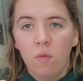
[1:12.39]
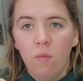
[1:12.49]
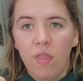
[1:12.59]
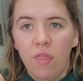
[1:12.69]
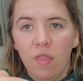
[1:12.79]

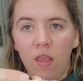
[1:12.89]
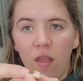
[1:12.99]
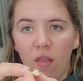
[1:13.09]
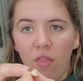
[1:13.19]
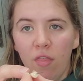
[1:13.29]
with
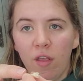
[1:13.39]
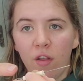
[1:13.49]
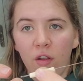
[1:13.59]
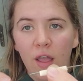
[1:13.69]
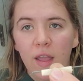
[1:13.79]
the
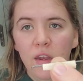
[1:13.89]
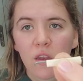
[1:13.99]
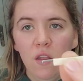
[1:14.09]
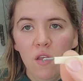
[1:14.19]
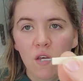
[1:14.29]
thicker
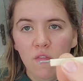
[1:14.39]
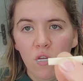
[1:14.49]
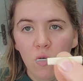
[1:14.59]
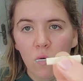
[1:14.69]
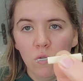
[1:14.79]
end of
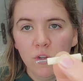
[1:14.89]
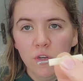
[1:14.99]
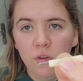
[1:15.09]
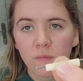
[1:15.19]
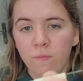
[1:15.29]
the
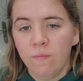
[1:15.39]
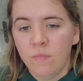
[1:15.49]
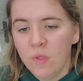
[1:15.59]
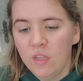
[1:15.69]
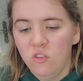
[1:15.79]
holder.
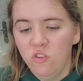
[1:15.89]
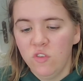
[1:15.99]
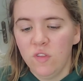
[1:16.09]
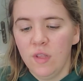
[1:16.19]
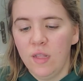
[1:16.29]
It's
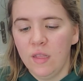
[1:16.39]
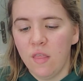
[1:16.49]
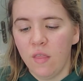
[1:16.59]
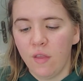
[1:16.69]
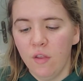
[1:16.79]
just slightly
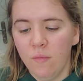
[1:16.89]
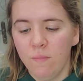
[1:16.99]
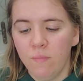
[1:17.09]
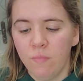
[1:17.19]
thicker.